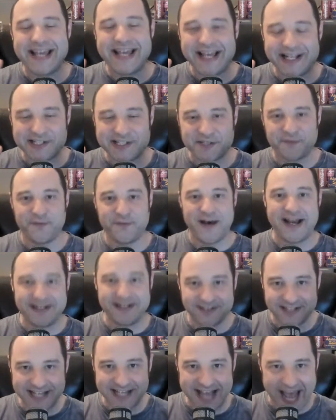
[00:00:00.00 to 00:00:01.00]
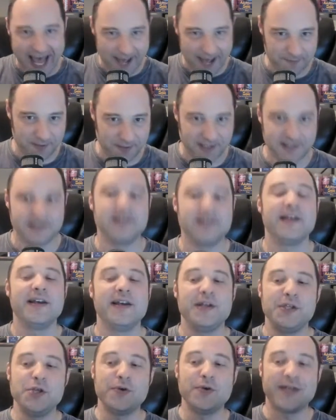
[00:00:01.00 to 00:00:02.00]
it's finally happened.
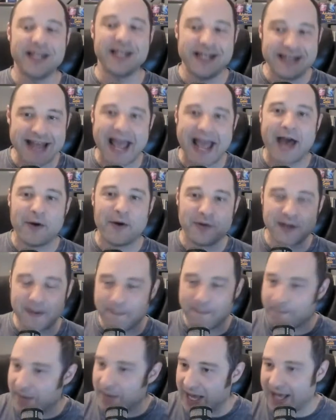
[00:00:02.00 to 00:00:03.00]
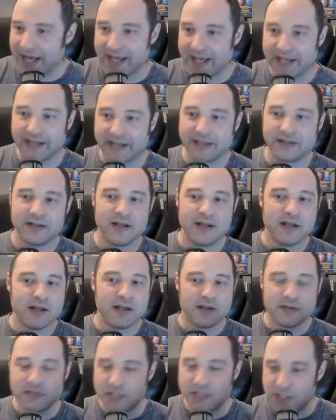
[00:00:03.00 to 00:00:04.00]
You can now combine,
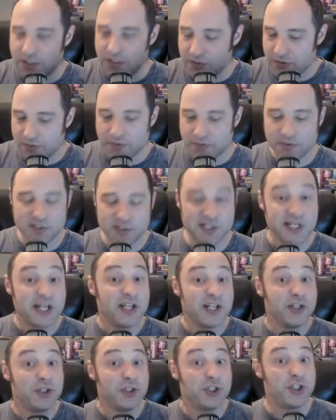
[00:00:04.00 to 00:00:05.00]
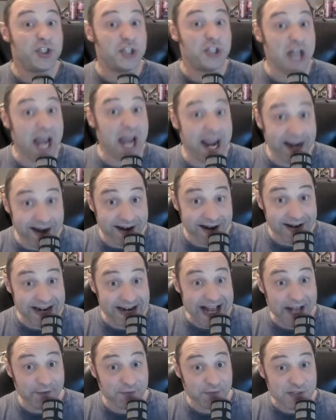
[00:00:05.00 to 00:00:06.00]
use, share
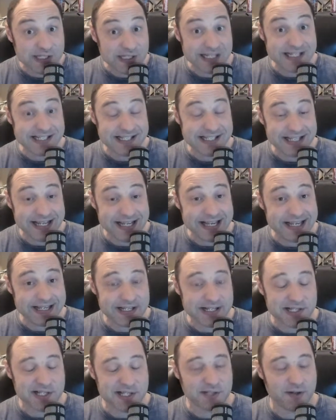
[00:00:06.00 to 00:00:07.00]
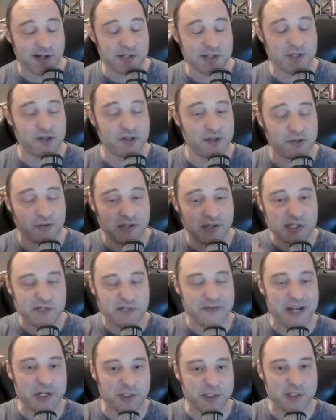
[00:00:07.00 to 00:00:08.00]
FCCs as long as they're in the
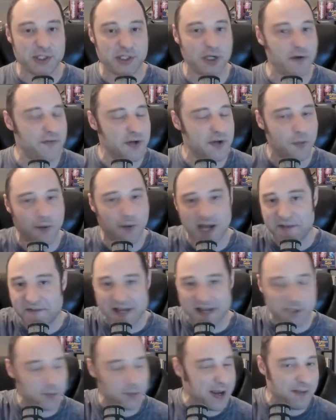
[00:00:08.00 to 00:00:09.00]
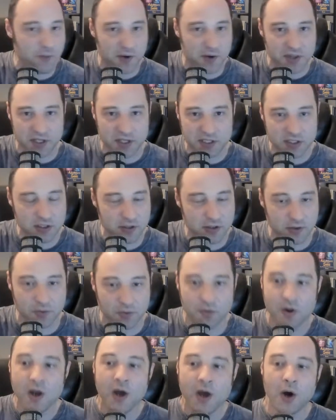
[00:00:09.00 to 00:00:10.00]
reservation. So if your wife has way more than
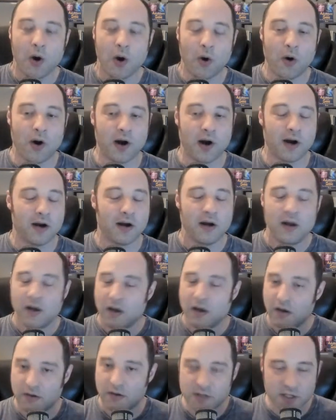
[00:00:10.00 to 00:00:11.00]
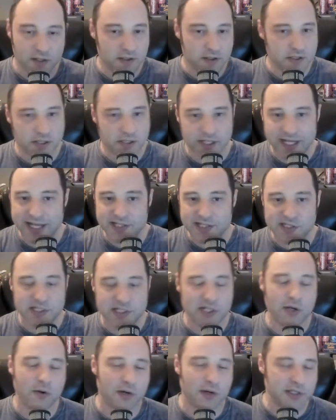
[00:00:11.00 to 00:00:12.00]
you, or your kids
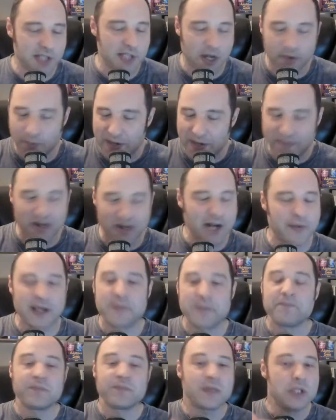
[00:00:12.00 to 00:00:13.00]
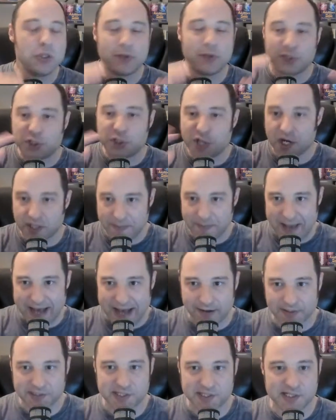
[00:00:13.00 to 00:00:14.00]
do or don't, or whatever, anyway, you can share the
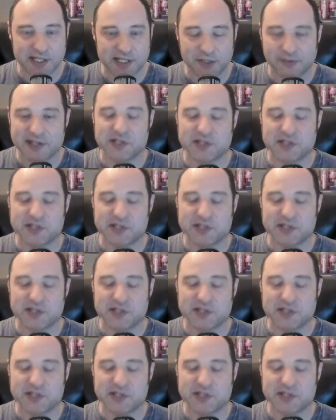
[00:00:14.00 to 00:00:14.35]
balances on the